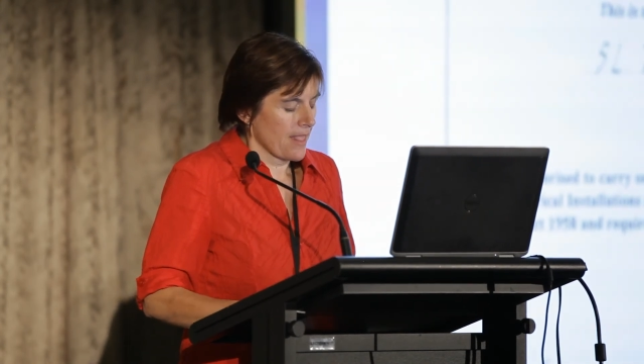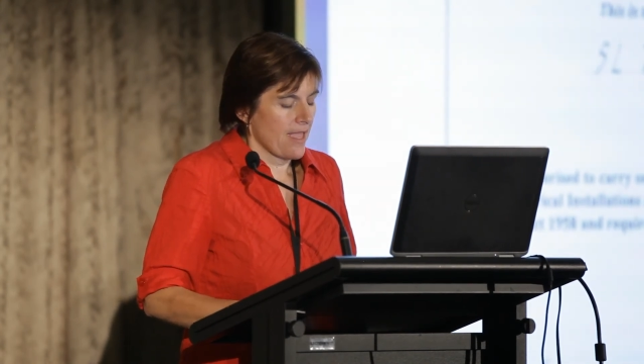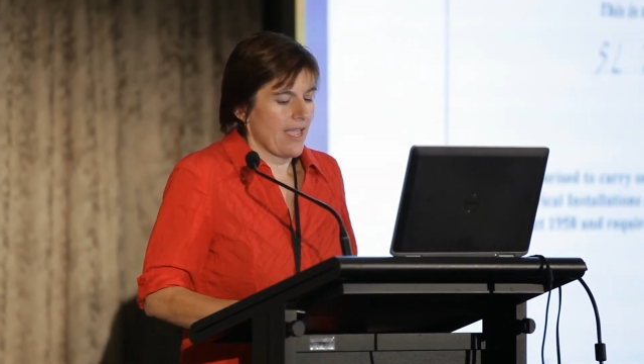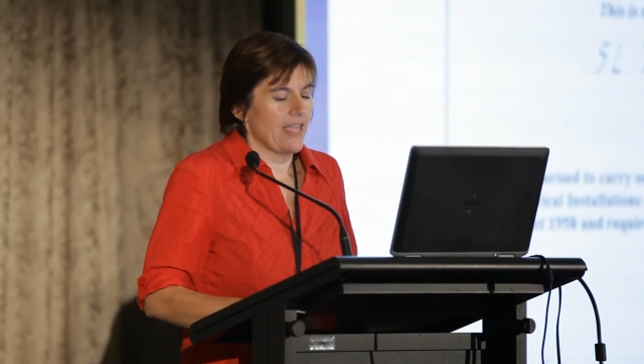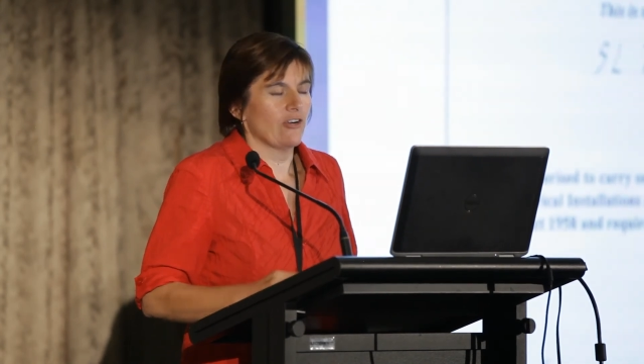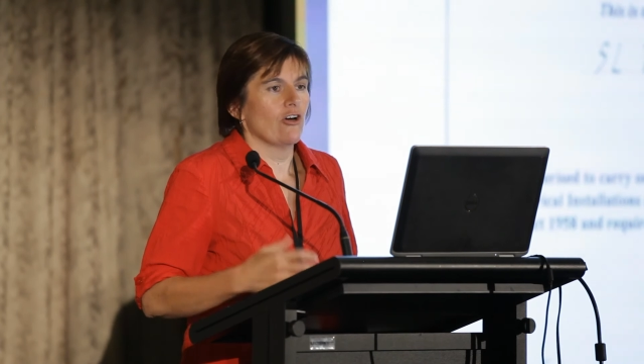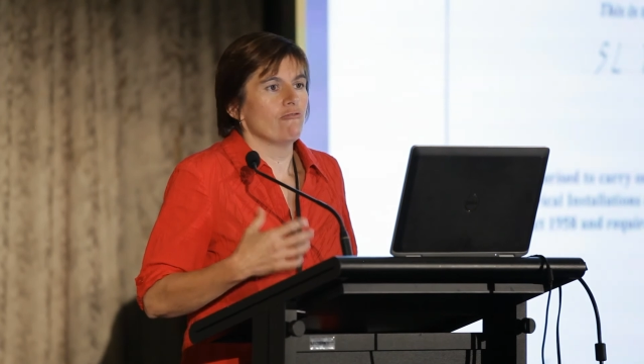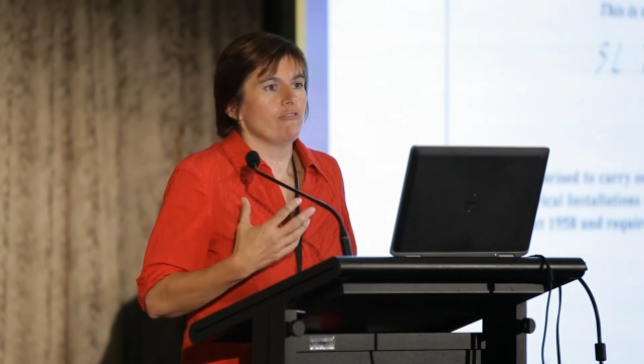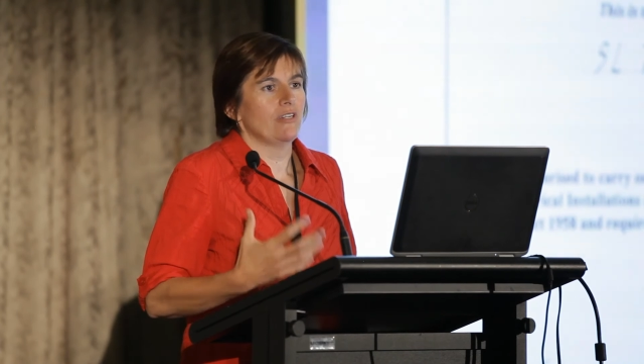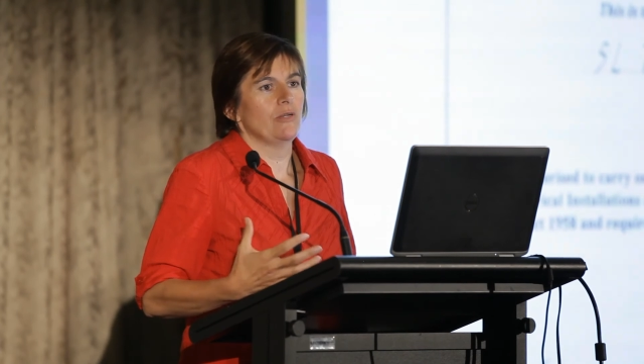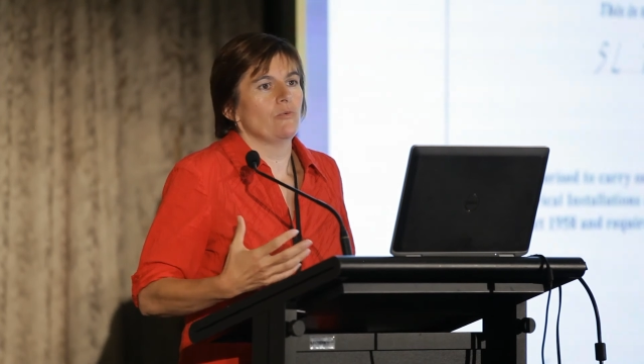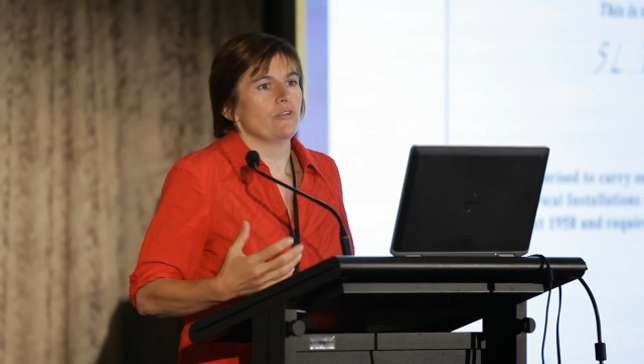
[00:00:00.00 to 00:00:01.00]
And I
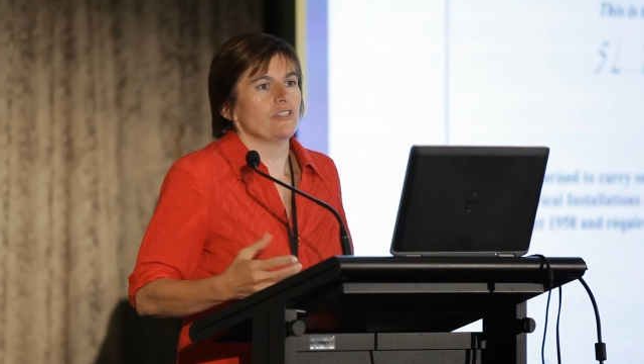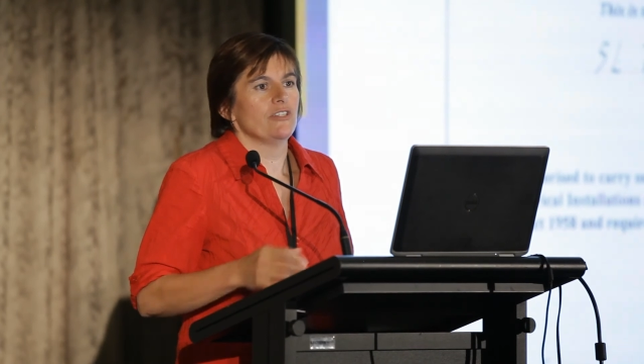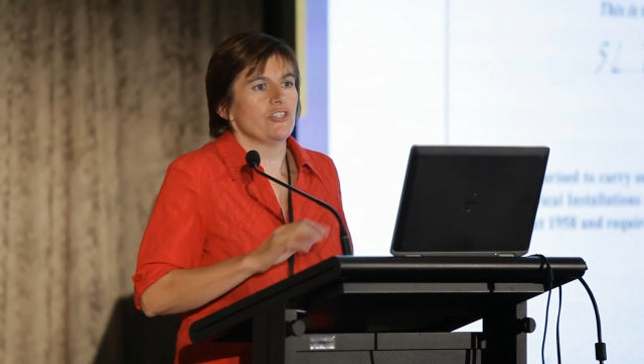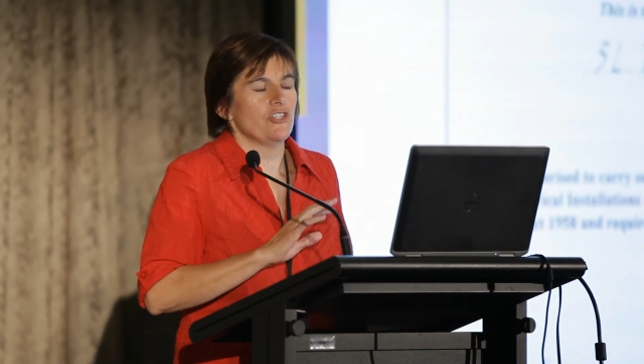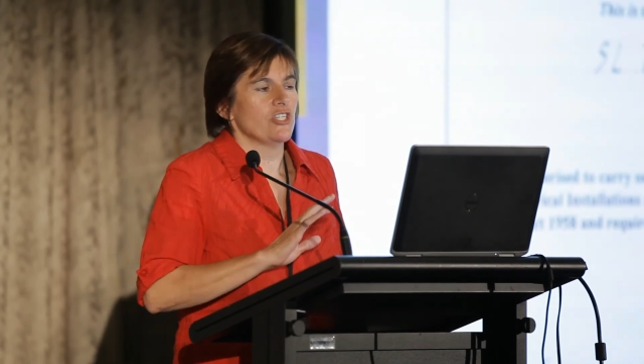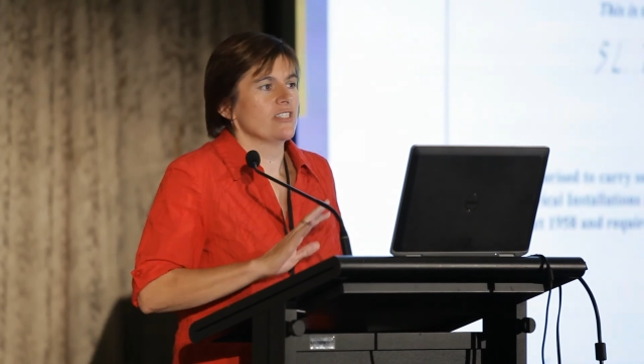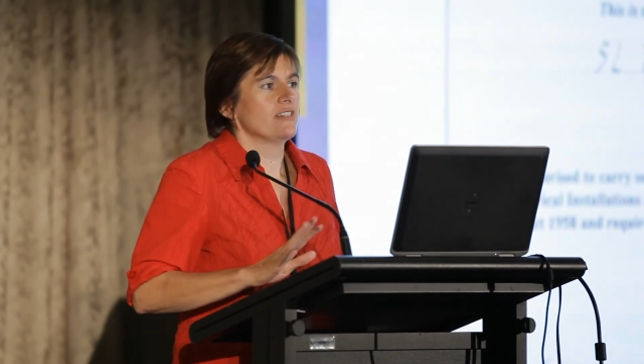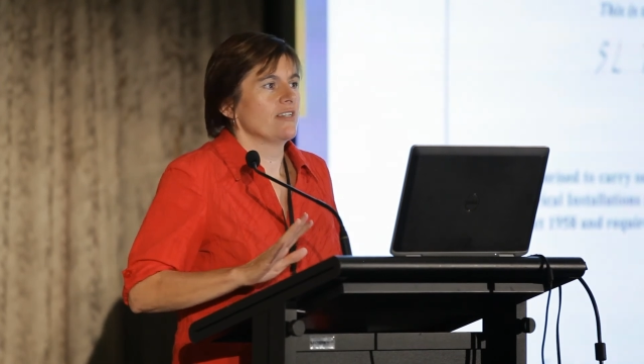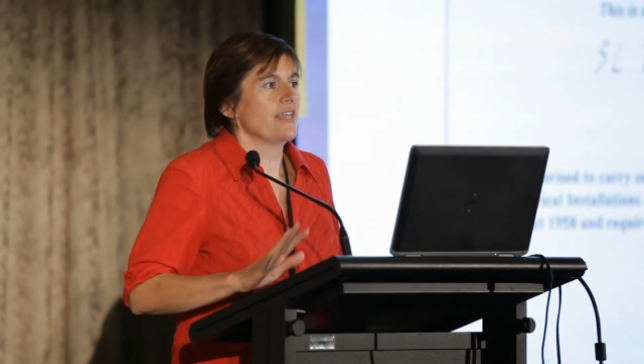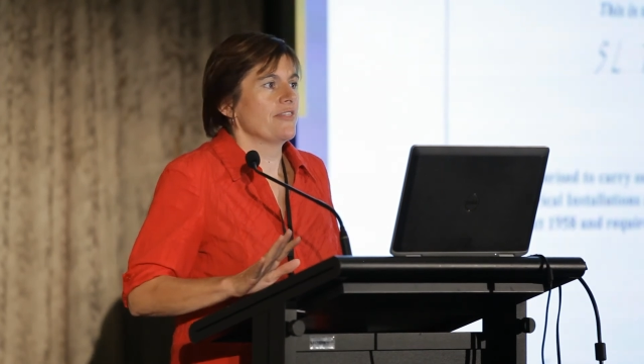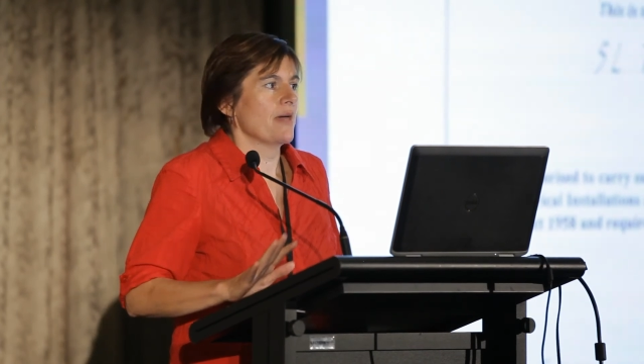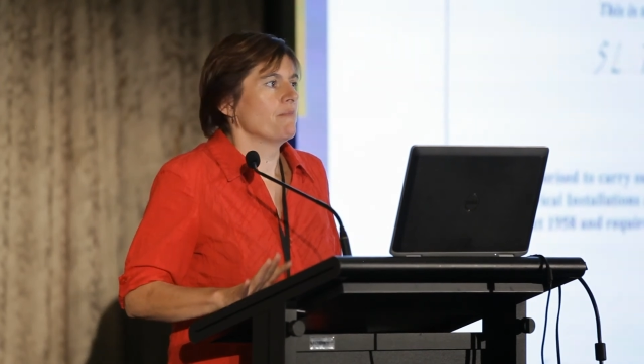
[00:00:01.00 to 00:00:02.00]
really wanted to just,
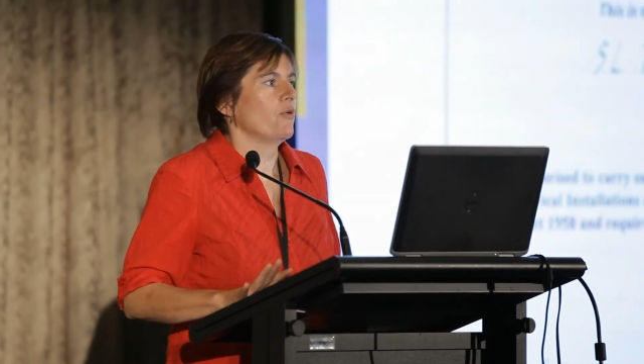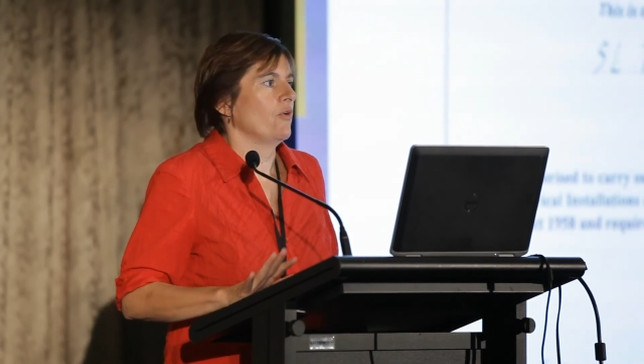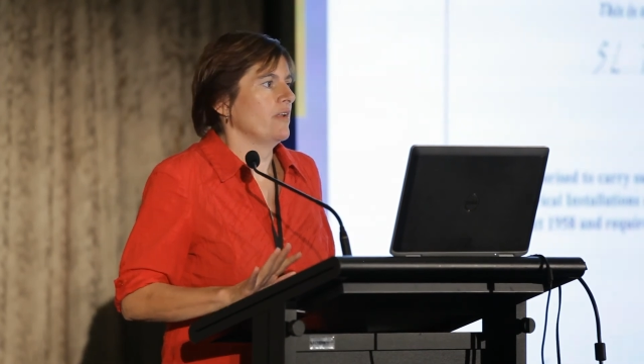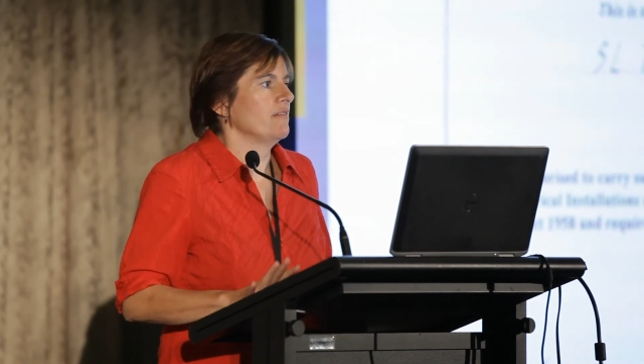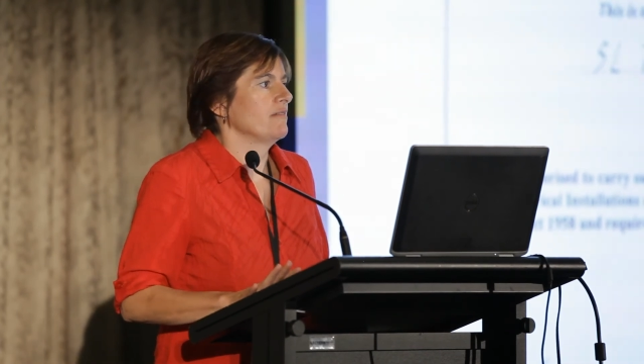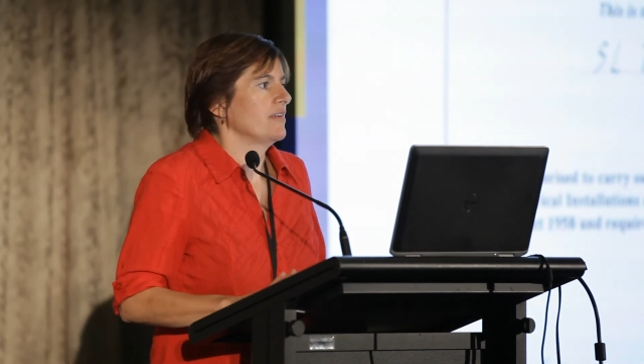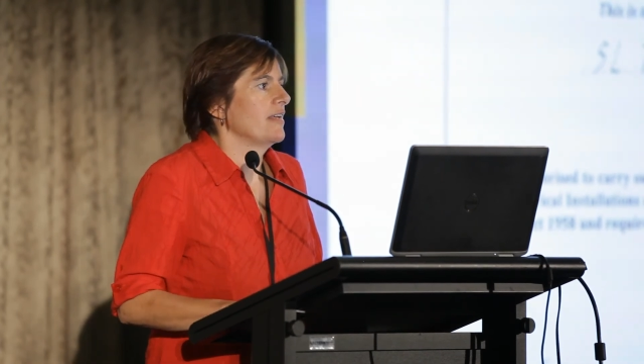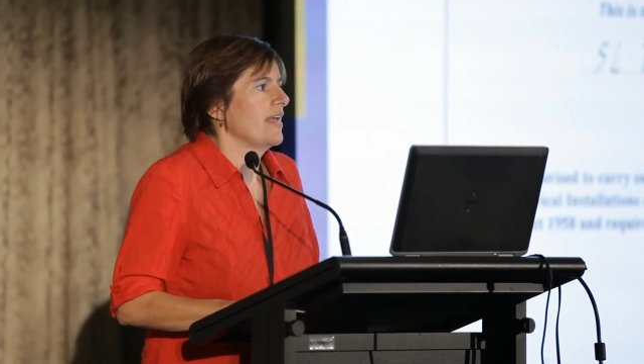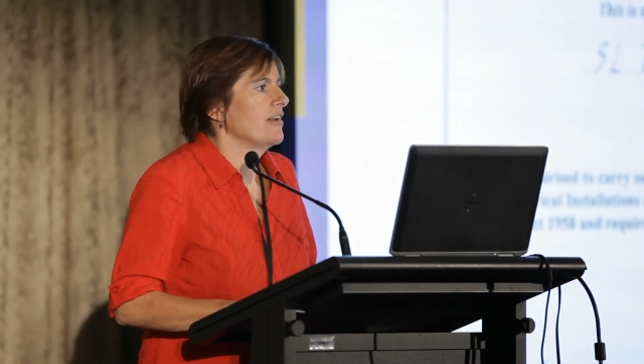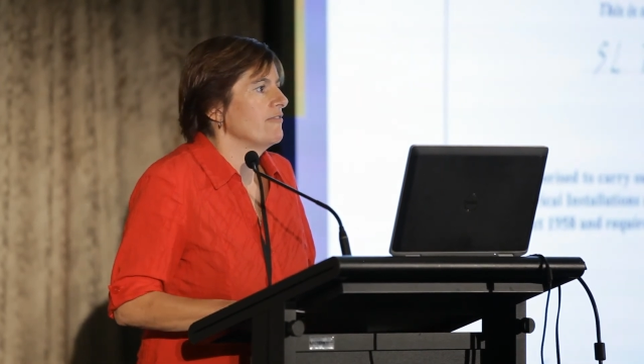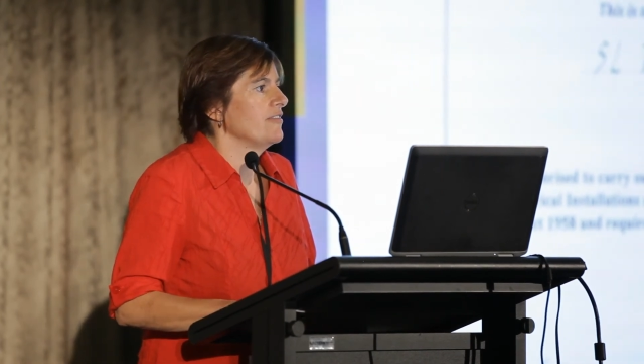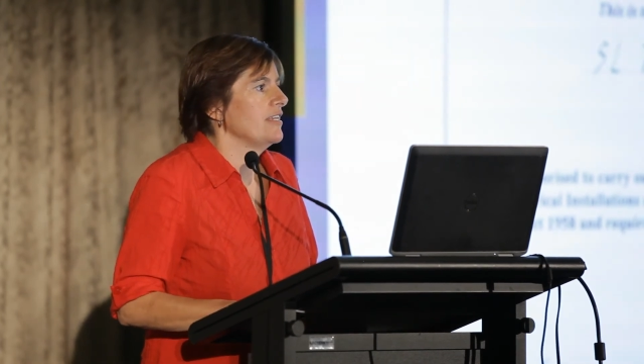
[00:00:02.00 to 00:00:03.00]
at that point, get out
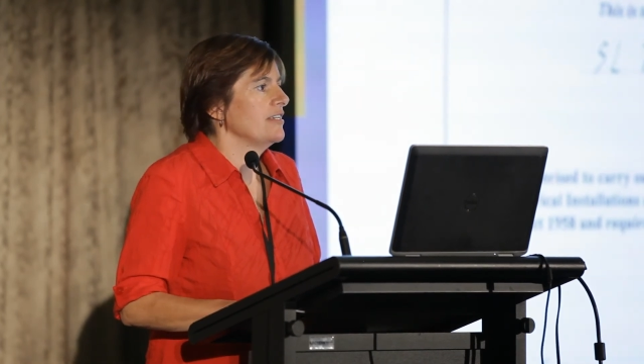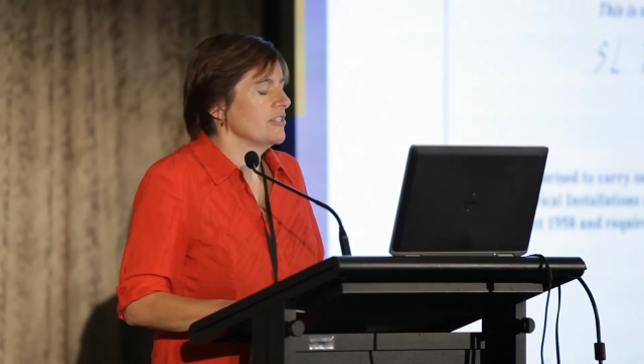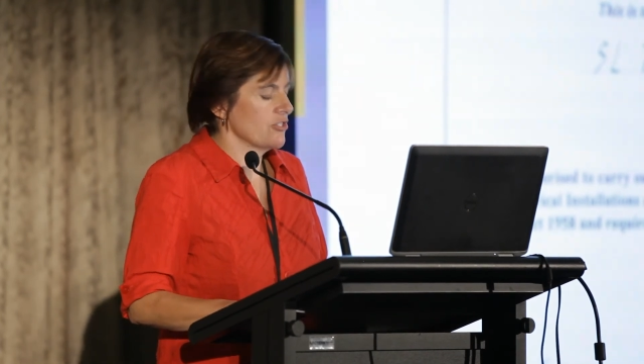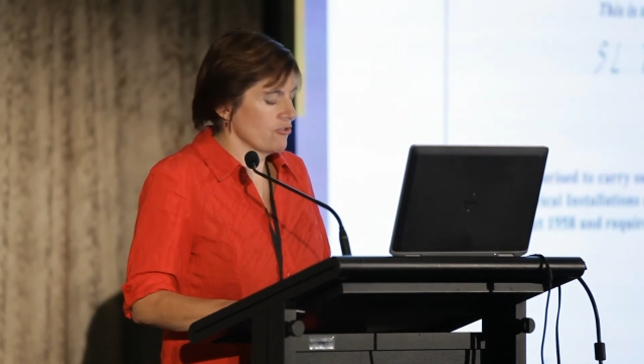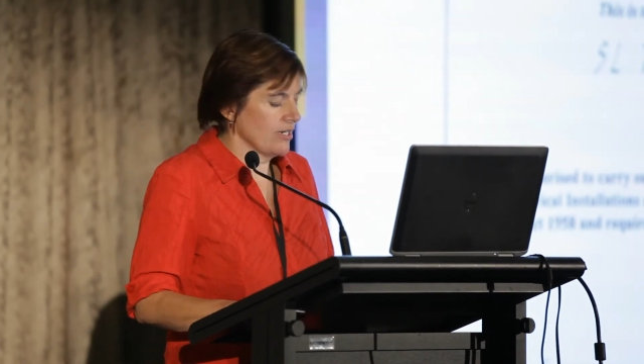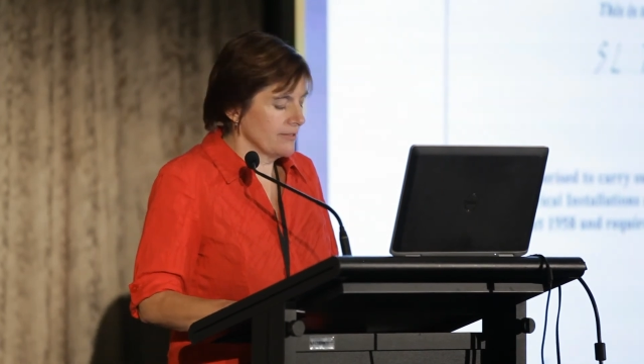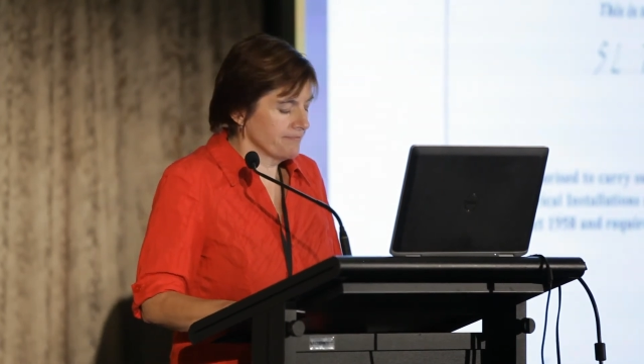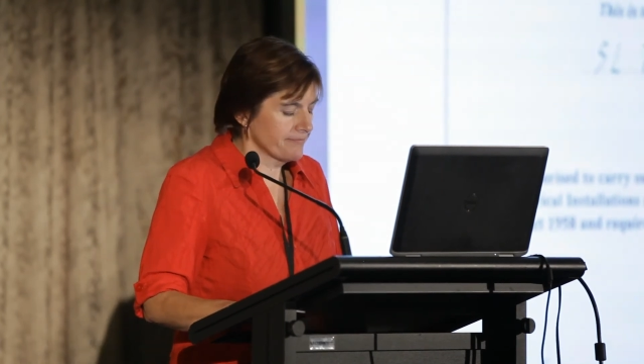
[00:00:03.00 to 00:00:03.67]
of the industry.